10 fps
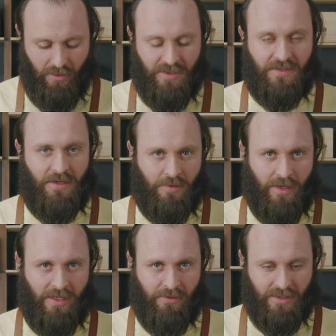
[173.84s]
on this
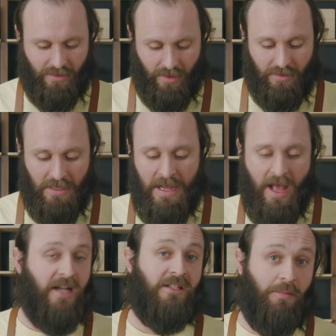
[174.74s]
320 grit stone
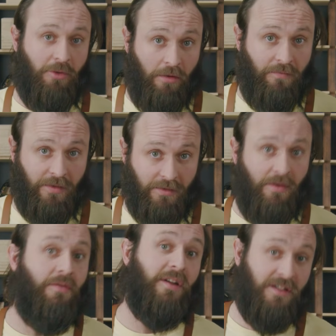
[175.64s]
until I'm confident
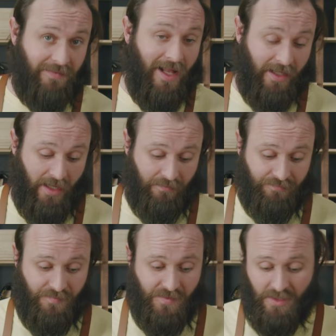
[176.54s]
that it's flat again.
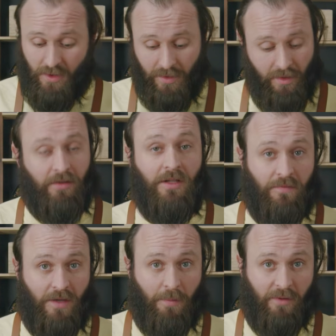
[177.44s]
So with only a
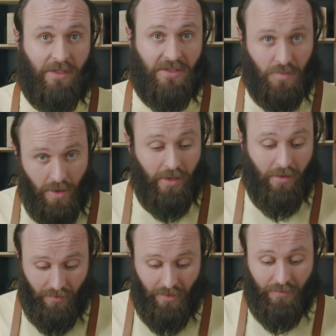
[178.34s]
couple of minutes work
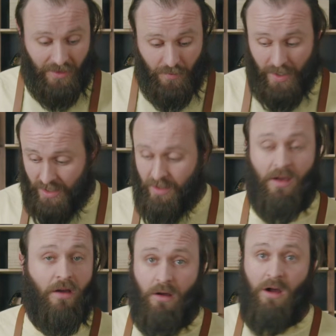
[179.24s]
on the 320,
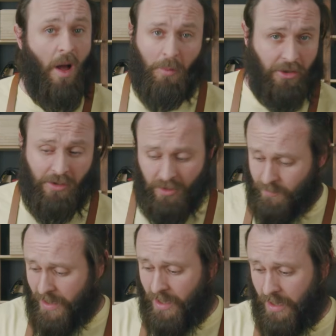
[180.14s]
I'm going to knock it
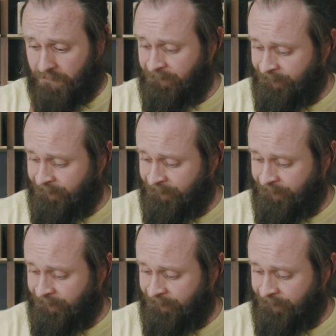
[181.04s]
back again.